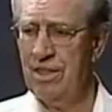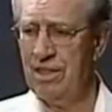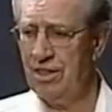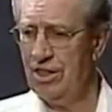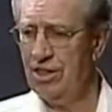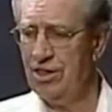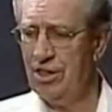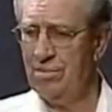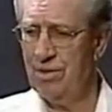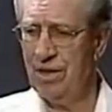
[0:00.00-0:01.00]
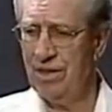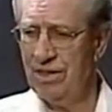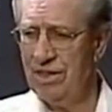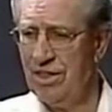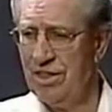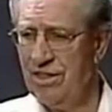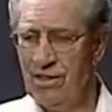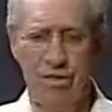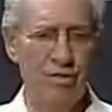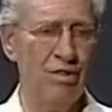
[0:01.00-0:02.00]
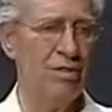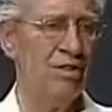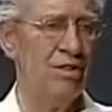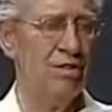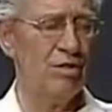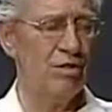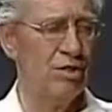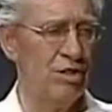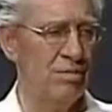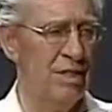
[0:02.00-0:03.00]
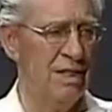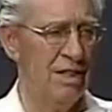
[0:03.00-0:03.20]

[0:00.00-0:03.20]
the kingship, and the throne in Jerusalem.